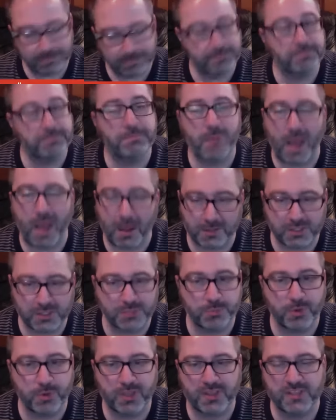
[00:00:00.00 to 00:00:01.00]
I'll just
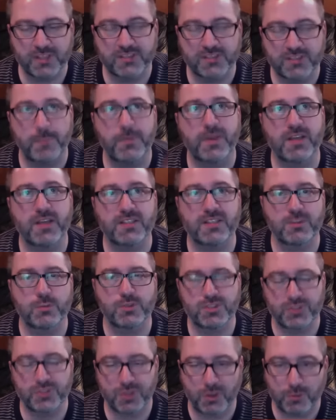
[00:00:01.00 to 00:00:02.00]
bring this up because it
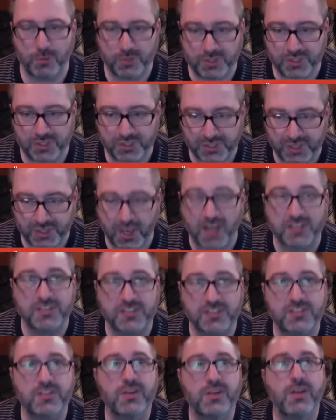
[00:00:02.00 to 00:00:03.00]
was
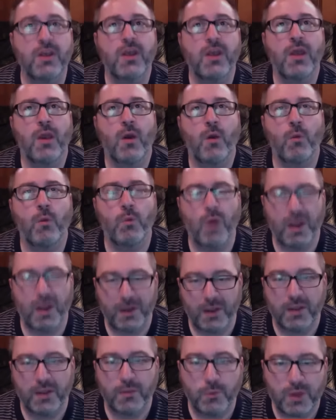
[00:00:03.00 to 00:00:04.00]
discussed
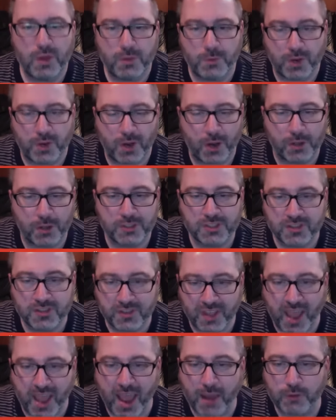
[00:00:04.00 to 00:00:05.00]
in regards to the
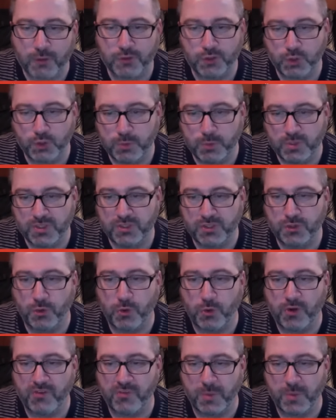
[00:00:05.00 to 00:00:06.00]
Kyle Dubas
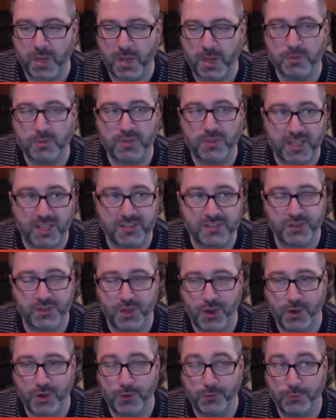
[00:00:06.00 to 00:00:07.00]
story from a couple days
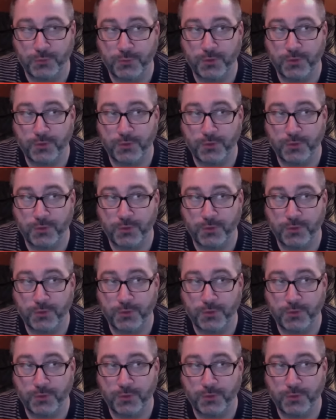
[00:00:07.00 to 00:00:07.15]
ago.